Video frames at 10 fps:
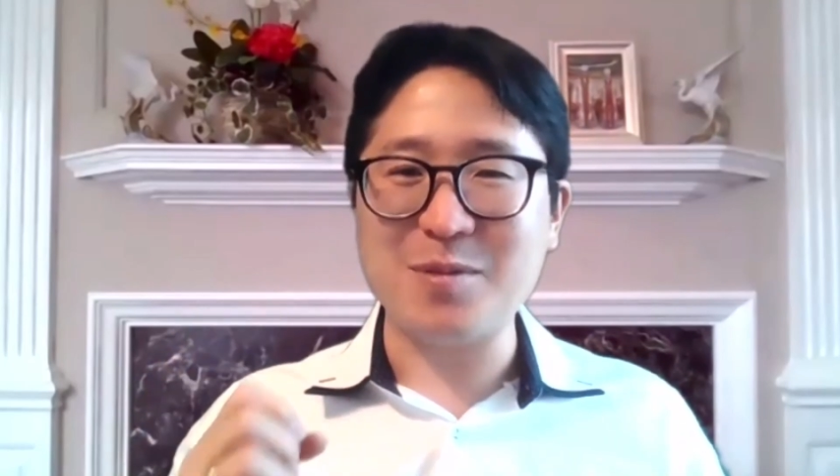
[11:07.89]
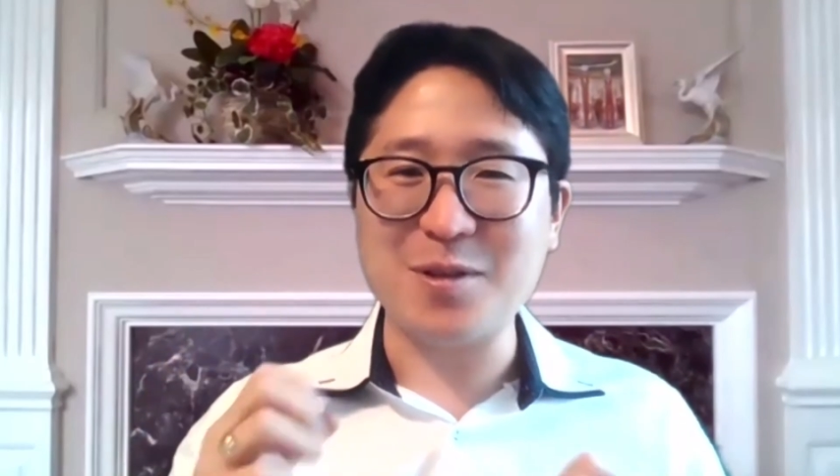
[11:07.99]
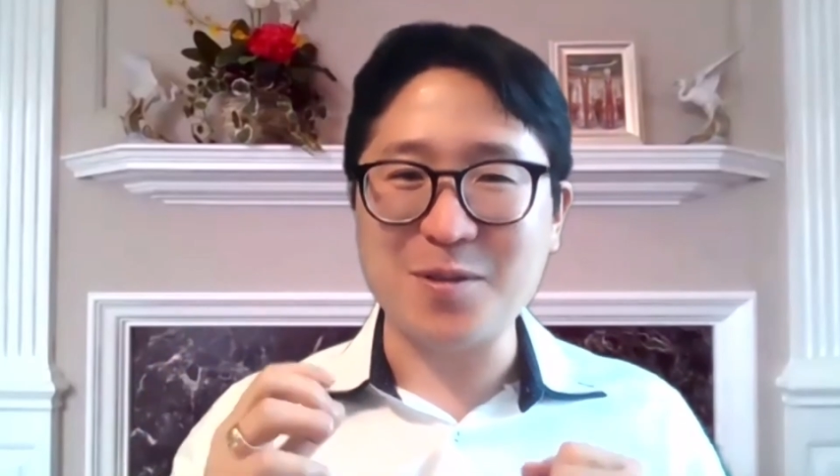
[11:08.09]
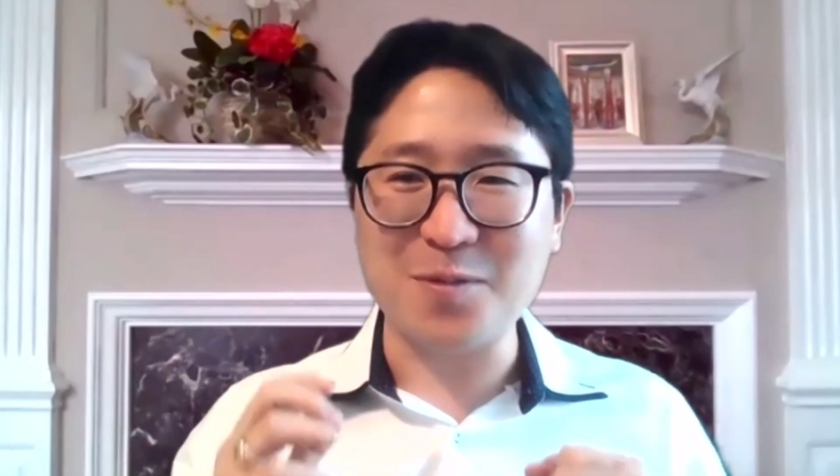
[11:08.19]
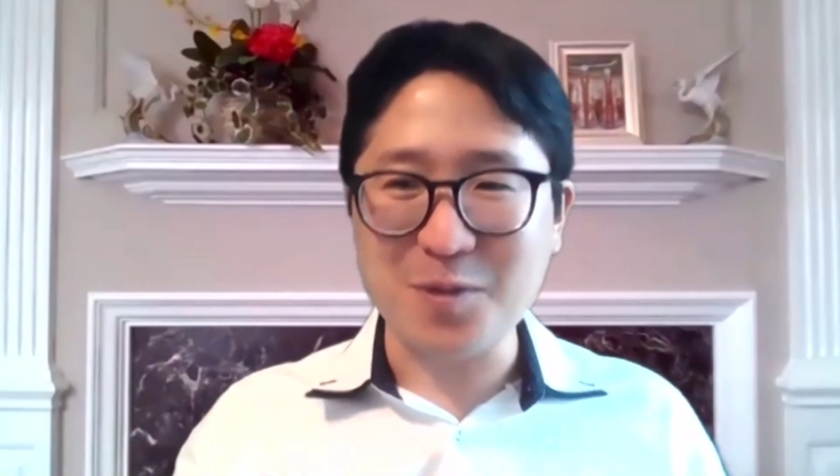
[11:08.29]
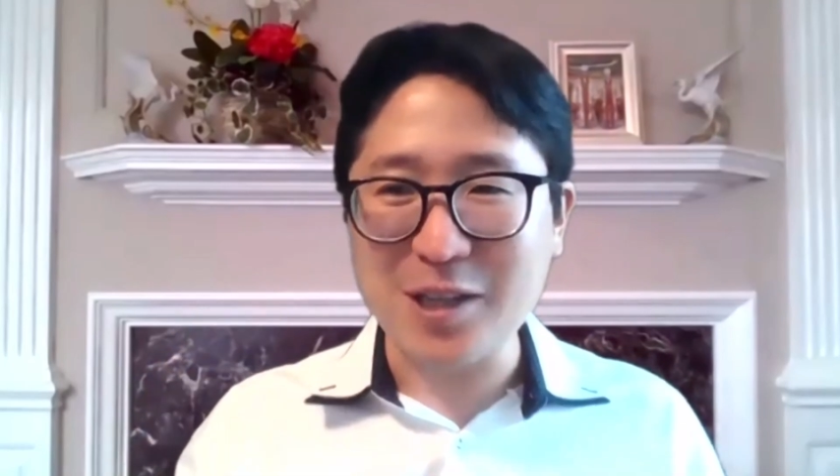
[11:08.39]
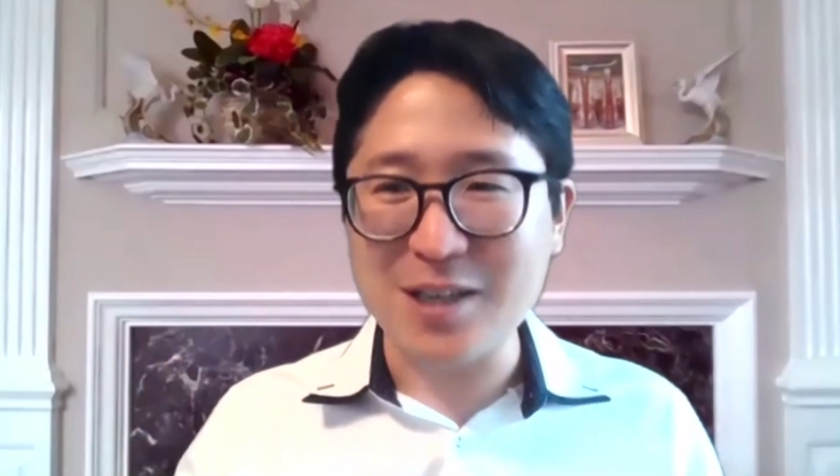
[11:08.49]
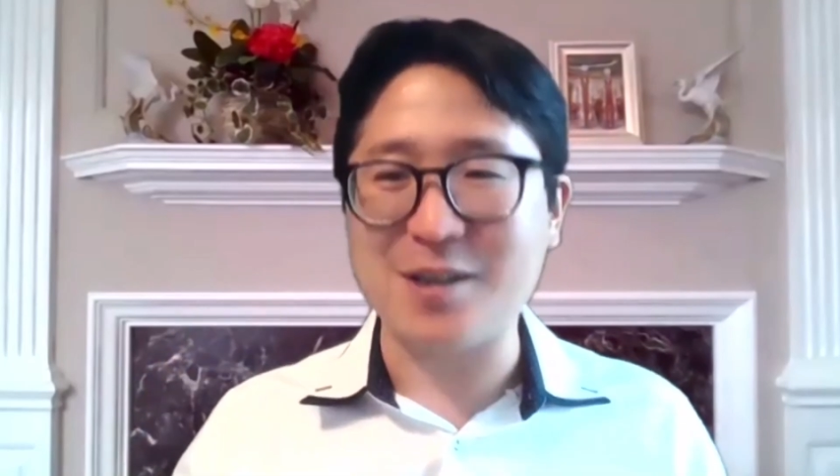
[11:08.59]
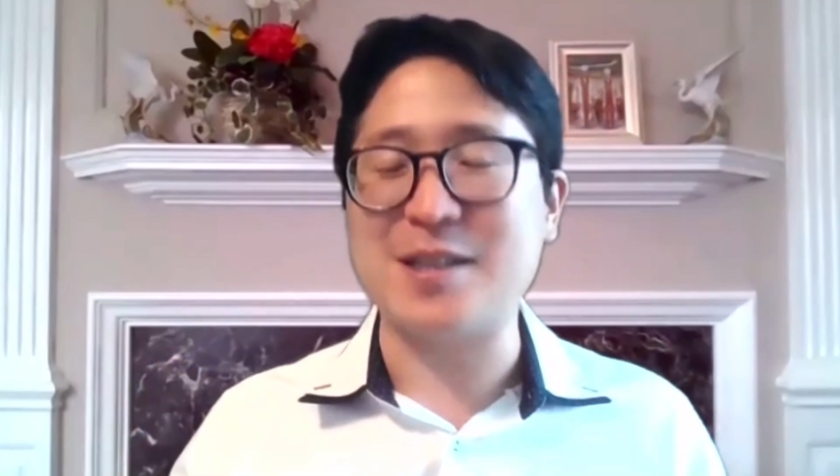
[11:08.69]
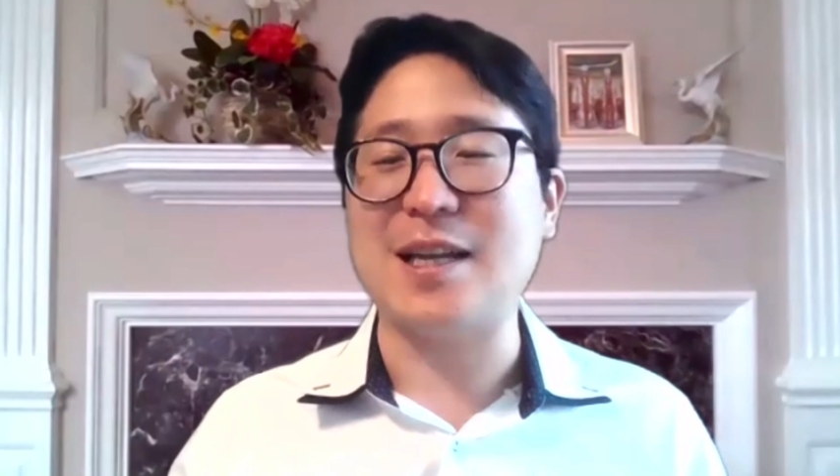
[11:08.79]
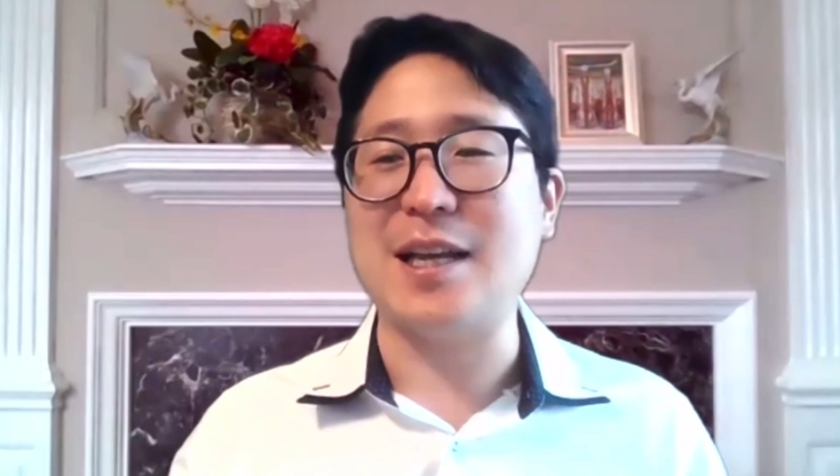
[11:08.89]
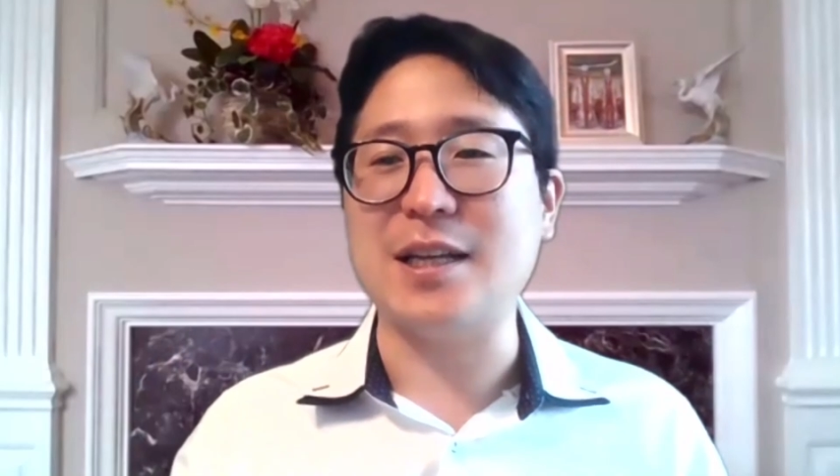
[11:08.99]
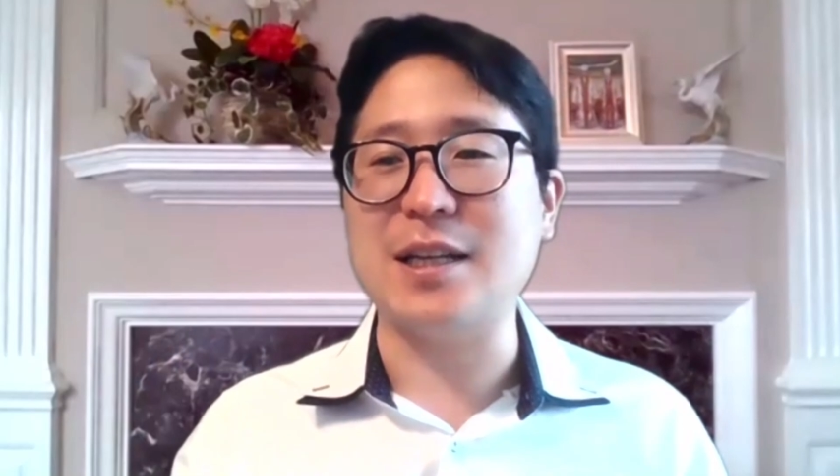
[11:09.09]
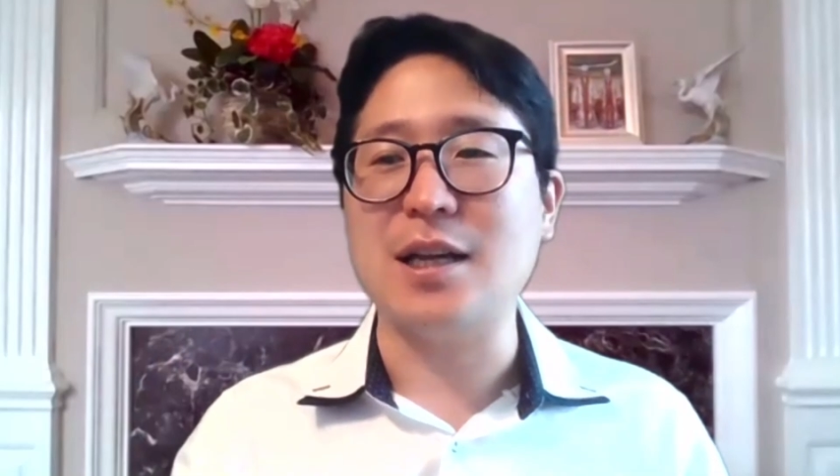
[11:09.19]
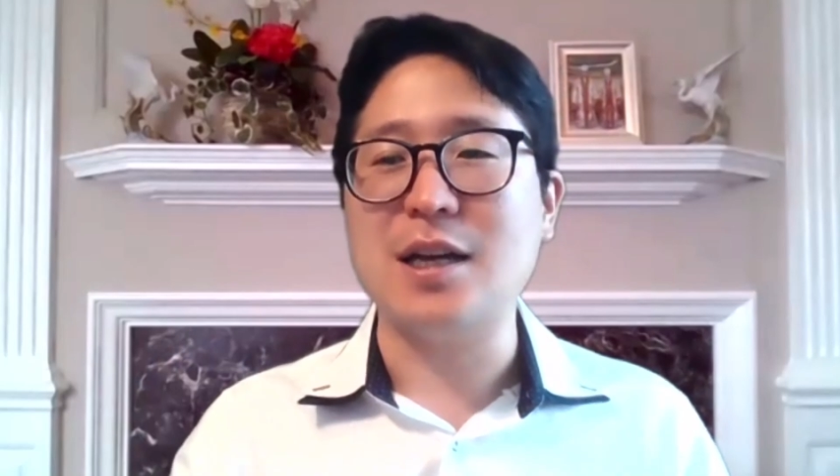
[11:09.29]
to fully understand
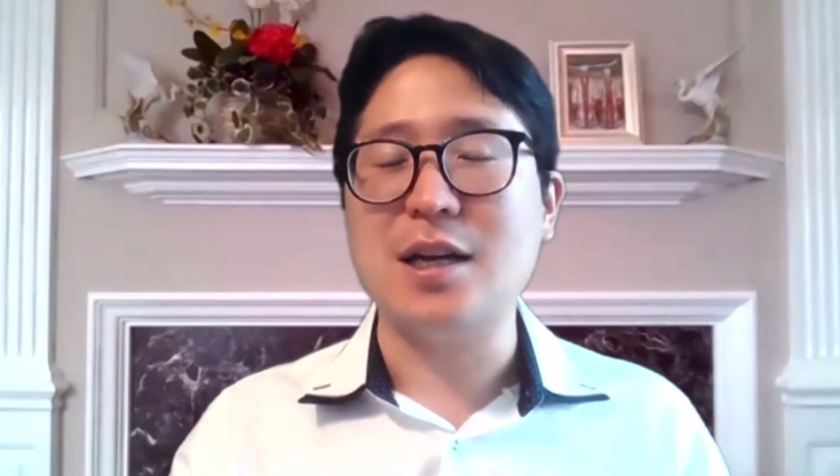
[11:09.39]
it,